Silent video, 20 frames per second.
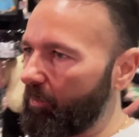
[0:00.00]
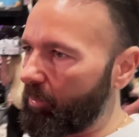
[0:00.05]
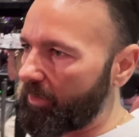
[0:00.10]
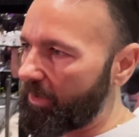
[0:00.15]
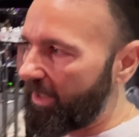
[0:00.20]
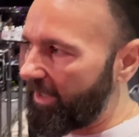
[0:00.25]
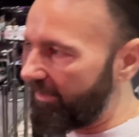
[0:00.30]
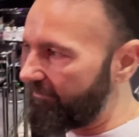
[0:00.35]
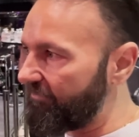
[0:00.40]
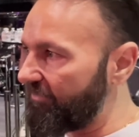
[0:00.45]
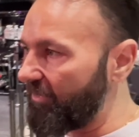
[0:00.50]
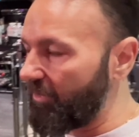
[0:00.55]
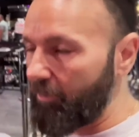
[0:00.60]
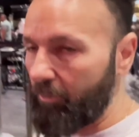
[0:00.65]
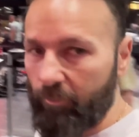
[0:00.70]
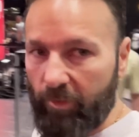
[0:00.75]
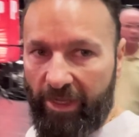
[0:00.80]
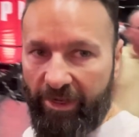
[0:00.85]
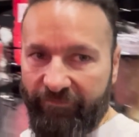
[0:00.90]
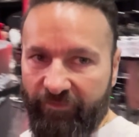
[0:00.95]
we're live
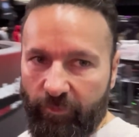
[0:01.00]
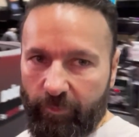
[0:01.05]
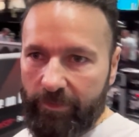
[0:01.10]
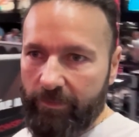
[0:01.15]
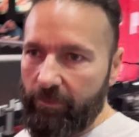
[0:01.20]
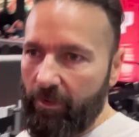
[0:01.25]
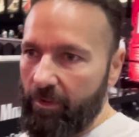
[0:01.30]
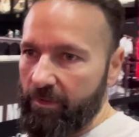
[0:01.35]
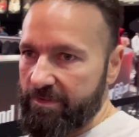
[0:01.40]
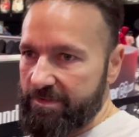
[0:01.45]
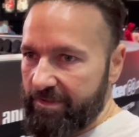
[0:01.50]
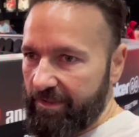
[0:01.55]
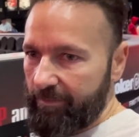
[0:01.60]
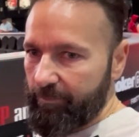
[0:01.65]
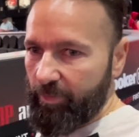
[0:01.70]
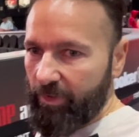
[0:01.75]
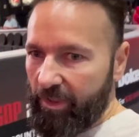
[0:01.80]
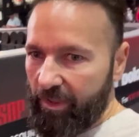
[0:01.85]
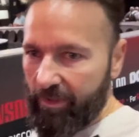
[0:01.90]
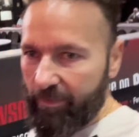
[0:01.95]
here, after we lost
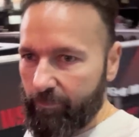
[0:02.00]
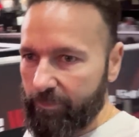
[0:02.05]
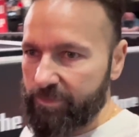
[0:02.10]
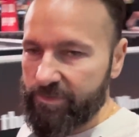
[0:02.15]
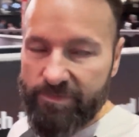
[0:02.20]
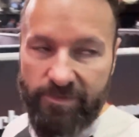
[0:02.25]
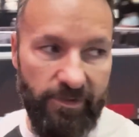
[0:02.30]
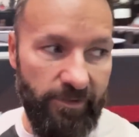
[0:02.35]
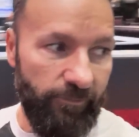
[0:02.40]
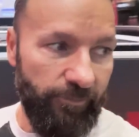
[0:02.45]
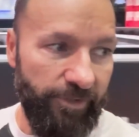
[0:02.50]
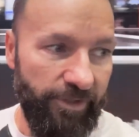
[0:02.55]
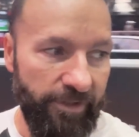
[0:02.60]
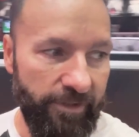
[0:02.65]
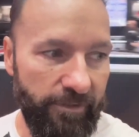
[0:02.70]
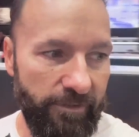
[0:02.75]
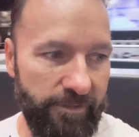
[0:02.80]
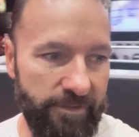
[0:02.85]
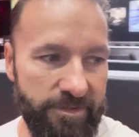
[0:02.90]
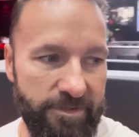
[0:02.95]
that pot, which is kind of
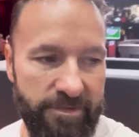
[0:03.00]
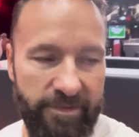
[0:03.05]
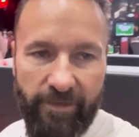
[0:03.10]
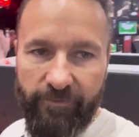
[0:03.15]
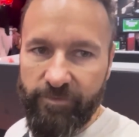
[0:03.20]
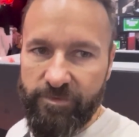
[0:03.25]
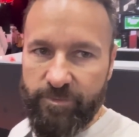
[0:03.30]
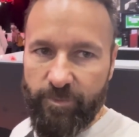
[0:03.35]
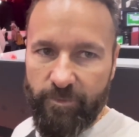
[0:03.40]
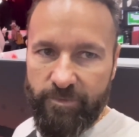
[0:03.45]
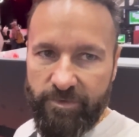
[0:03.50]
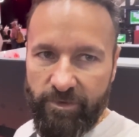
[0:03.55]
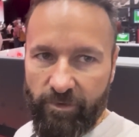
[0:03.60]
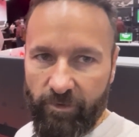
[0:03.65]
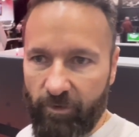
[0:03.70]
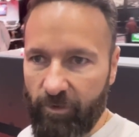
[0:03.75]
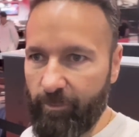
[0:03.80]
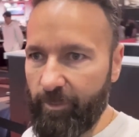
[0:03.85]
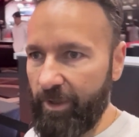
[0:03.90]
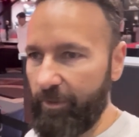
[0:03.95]
ridiculous, he's never supposed to
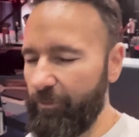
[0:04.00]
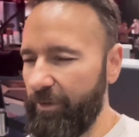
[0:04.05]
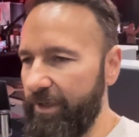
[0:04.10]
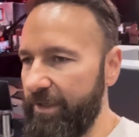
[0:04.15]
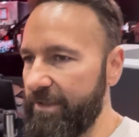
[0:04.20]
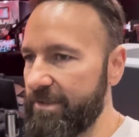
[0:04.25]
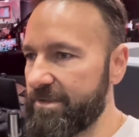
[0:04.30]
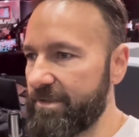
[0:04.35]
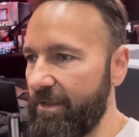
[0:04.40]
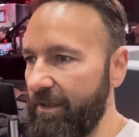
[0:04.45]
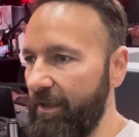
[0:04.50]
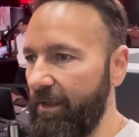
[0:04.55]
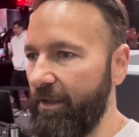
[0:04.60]
call my raise.